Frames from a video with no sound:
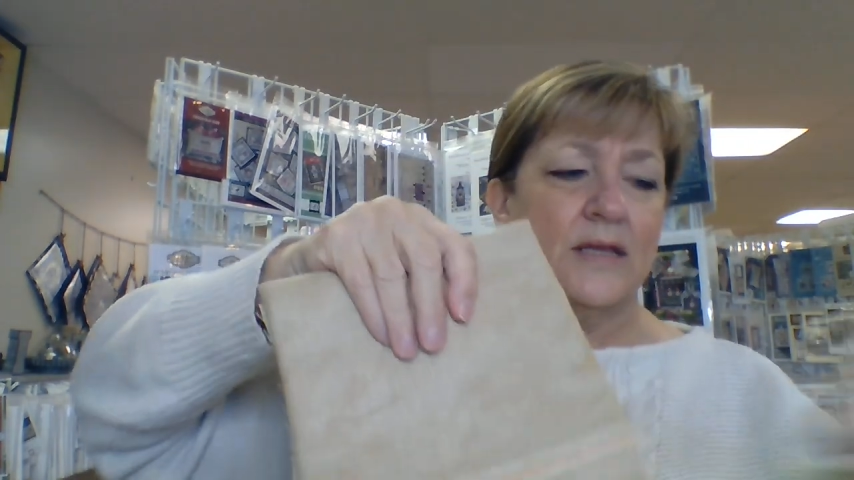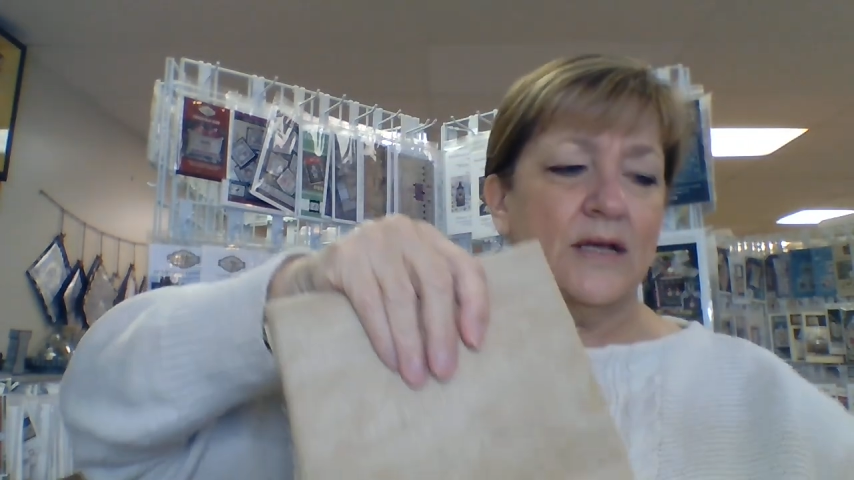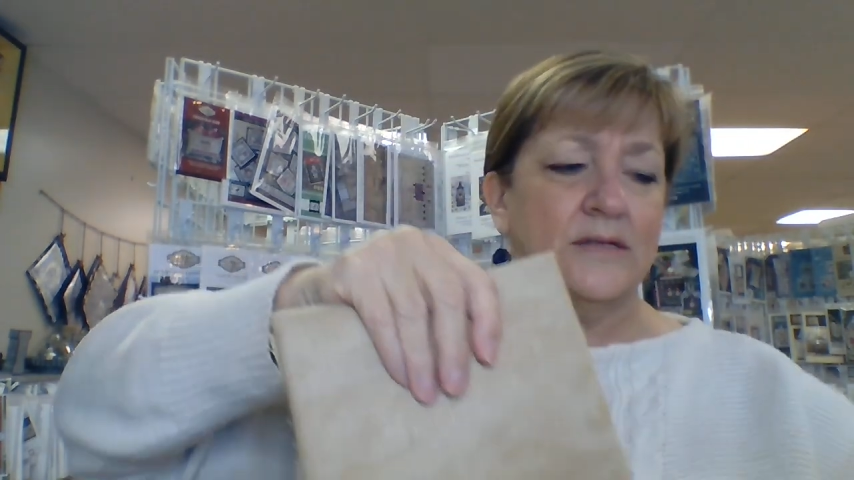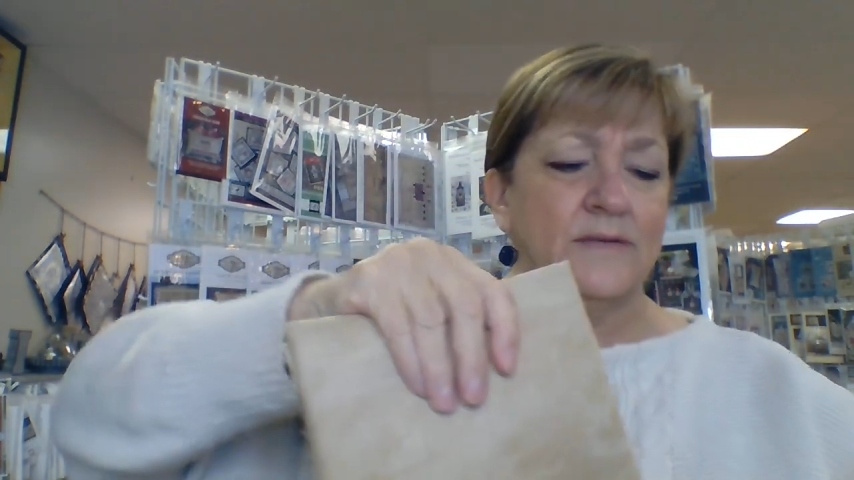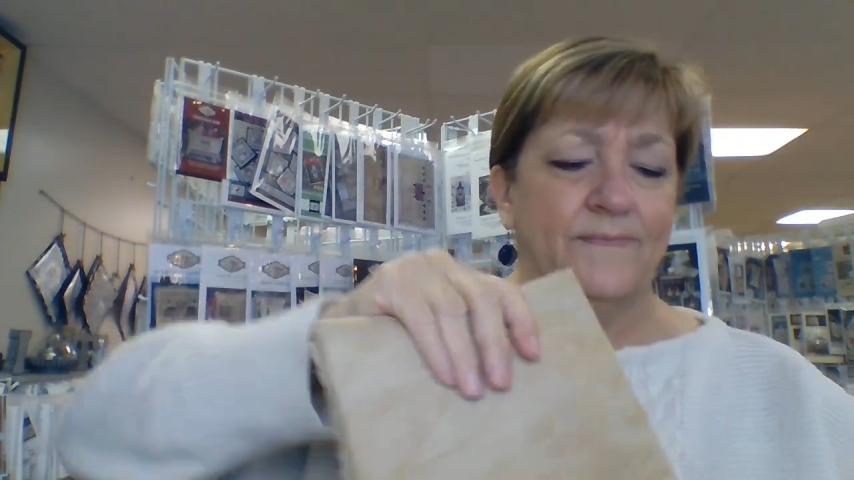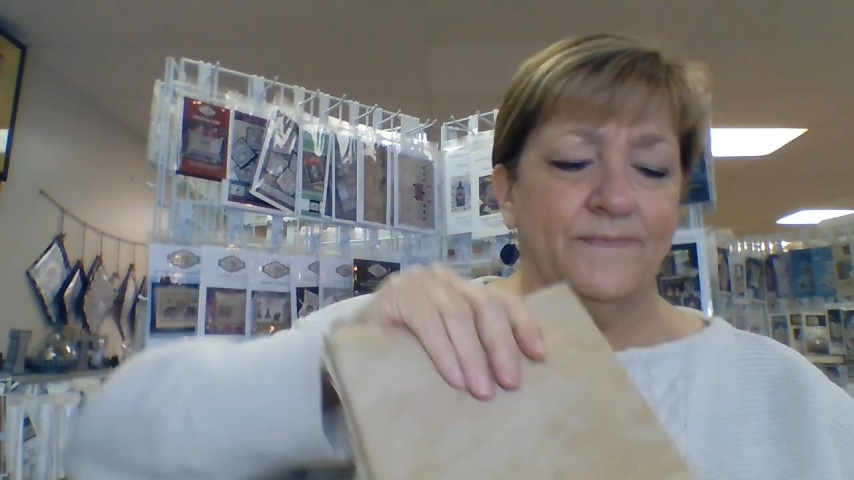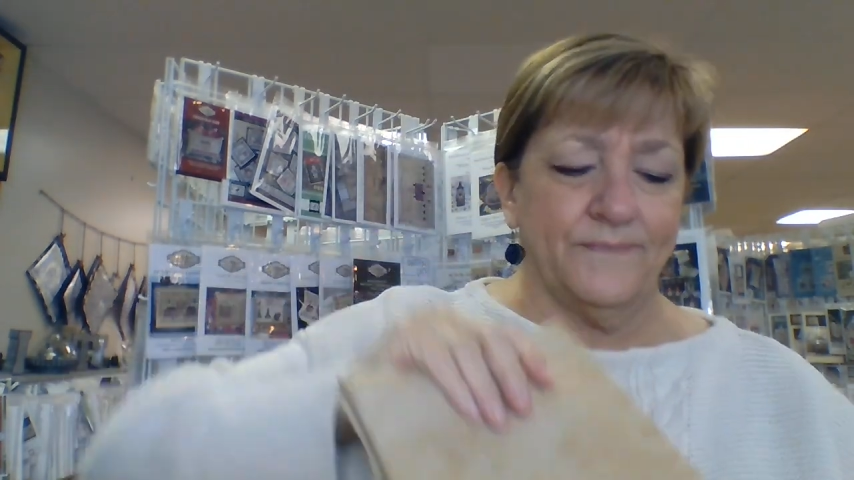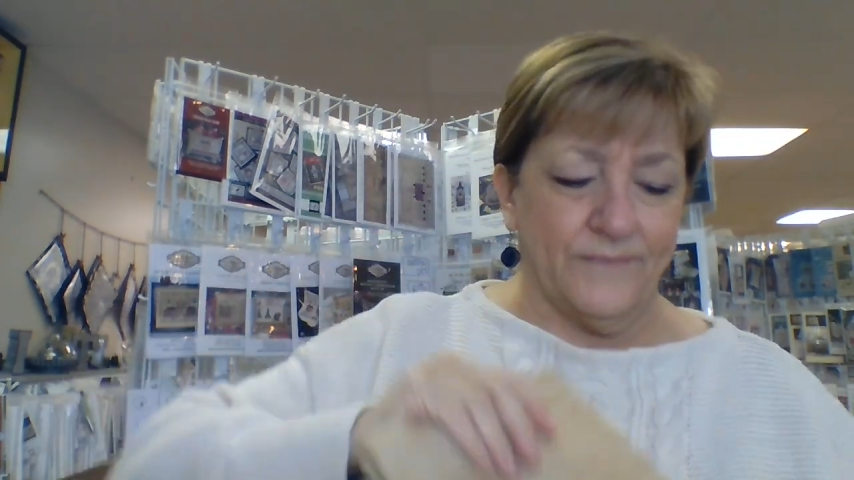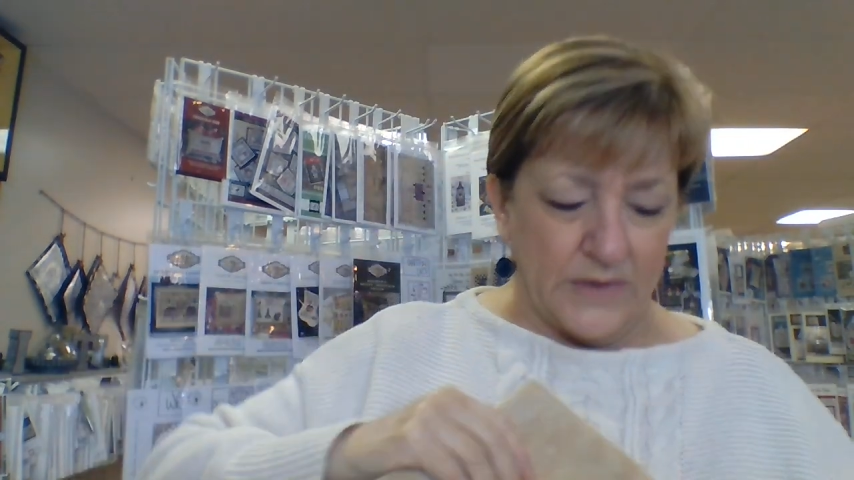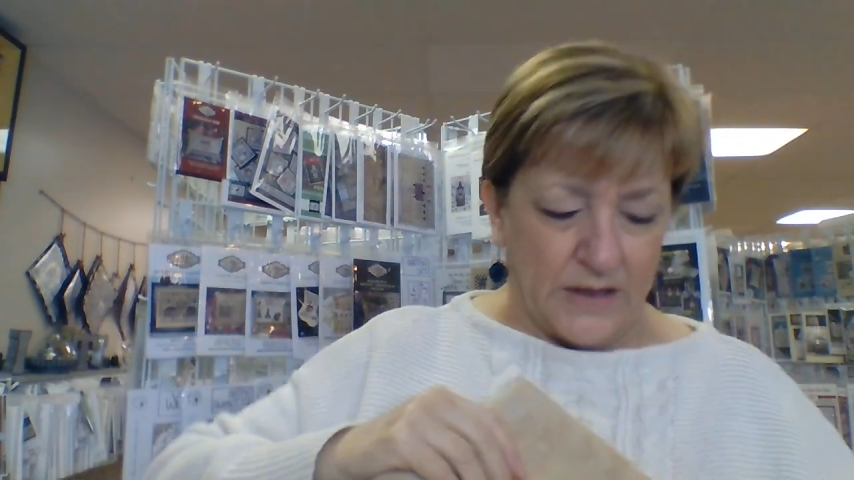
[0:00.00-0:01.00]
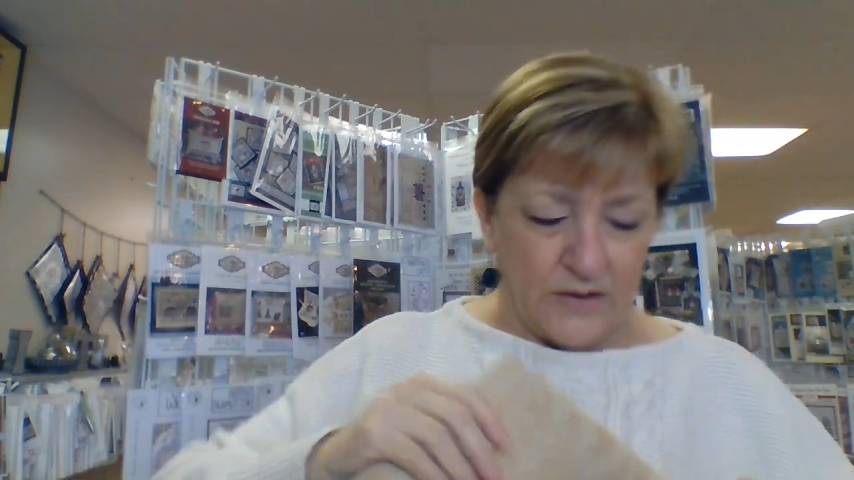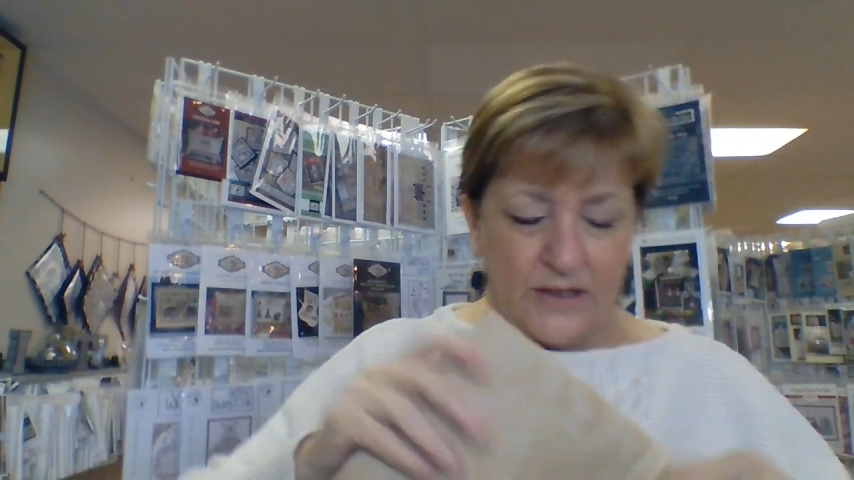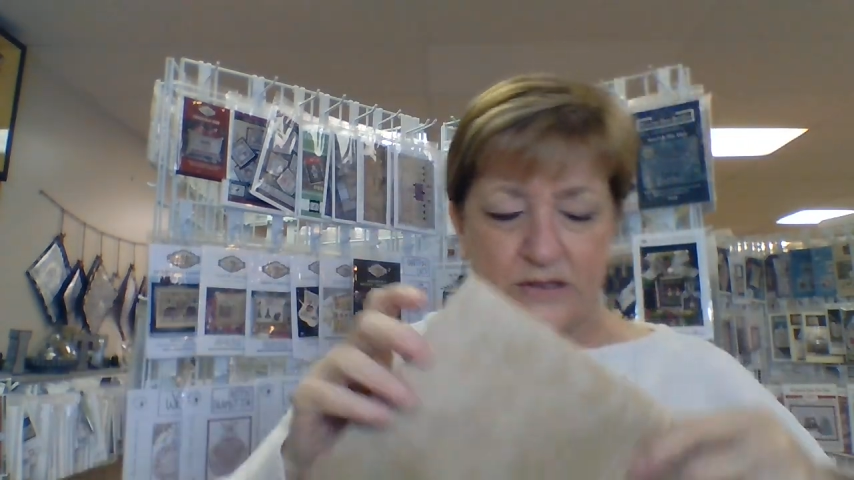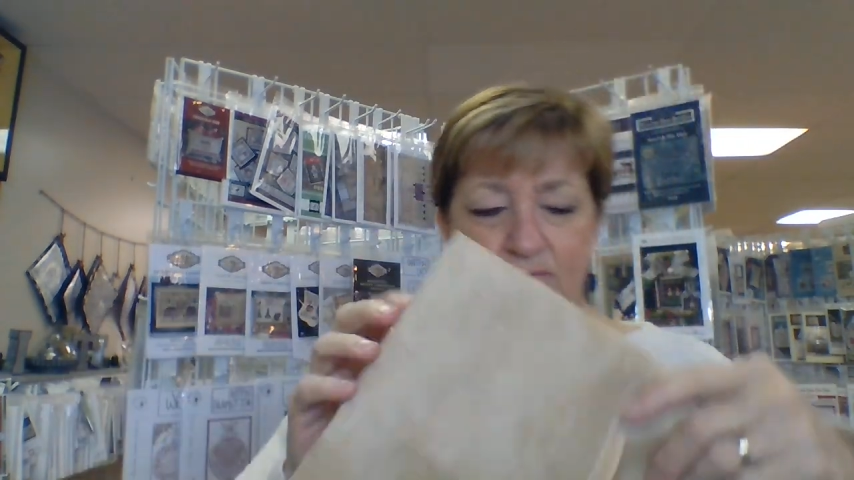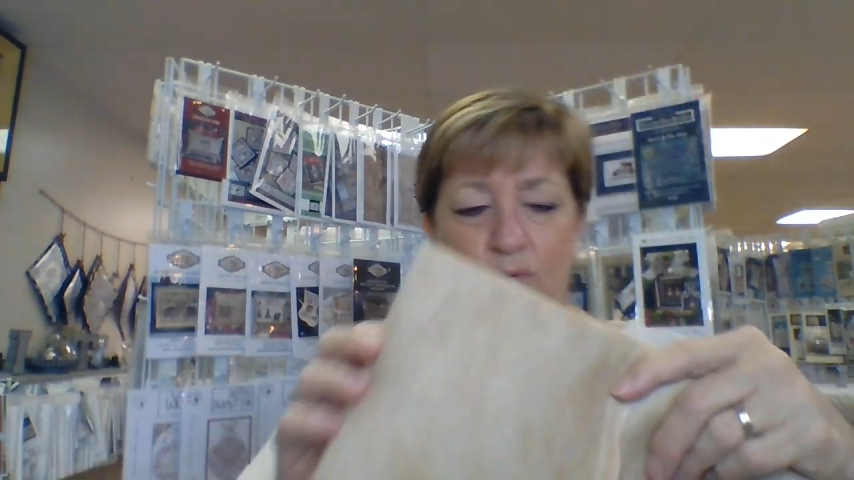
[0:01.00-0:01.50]
that, how
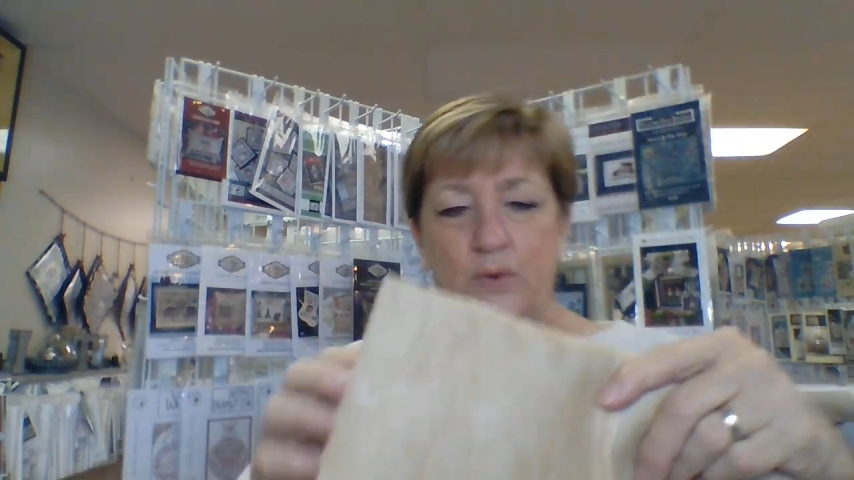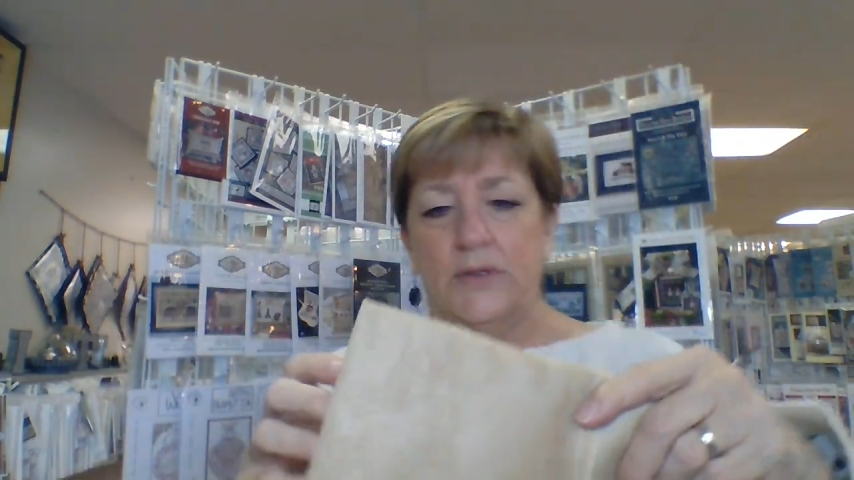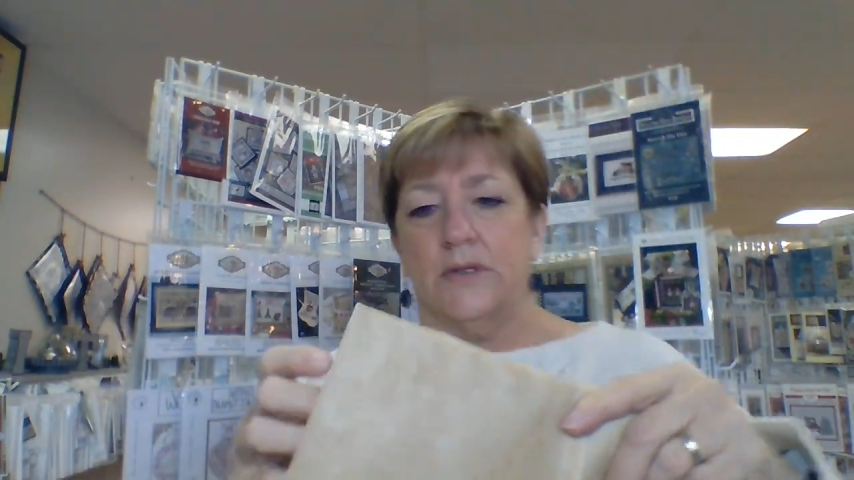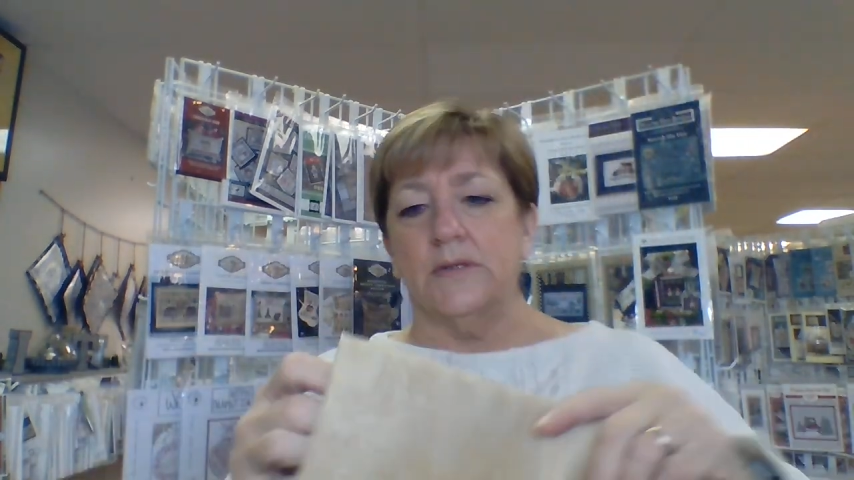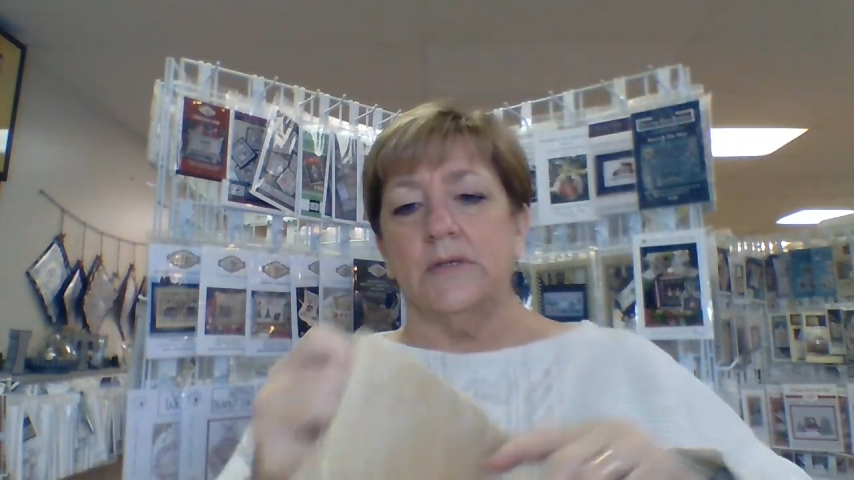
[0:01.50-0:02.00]
that's folded.